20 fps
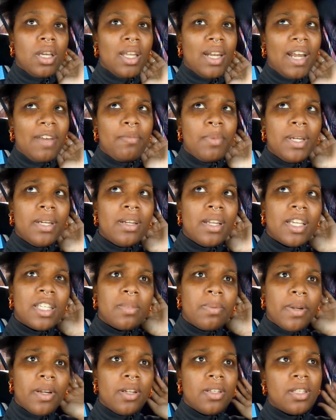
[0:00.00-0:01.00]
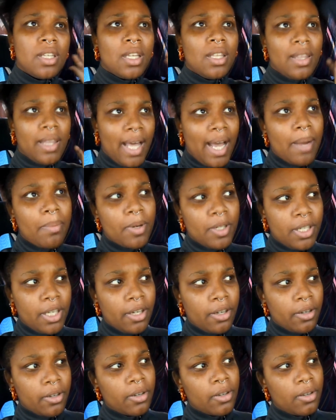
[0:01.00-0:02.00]
I've been experiencing that
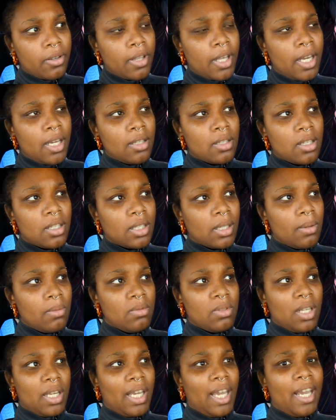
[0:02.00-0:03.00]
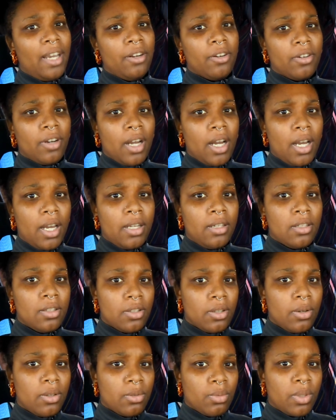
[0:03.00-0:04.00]
particular thing since I was 8 or 9, and
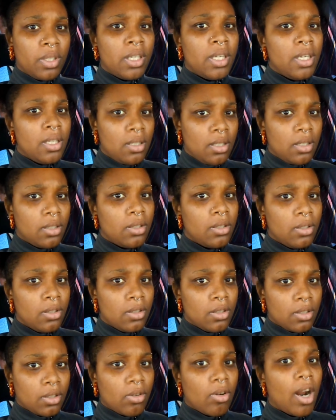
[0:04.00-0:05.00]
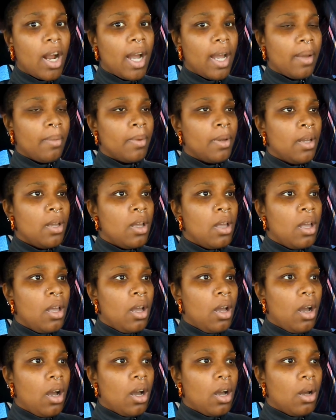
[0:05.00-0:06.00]
so it's really easy to describe
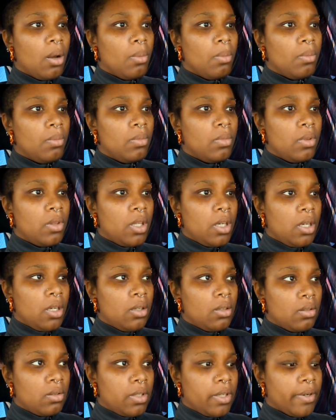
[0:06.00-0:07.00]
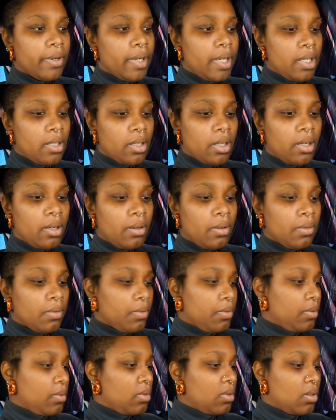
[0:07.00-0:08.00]
the series
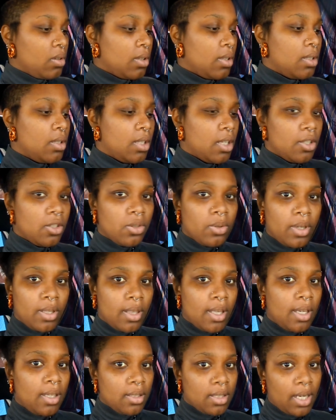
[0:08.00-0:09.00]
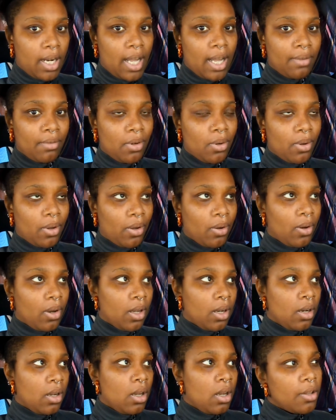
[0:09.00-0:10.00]
of sensory things that I have going on.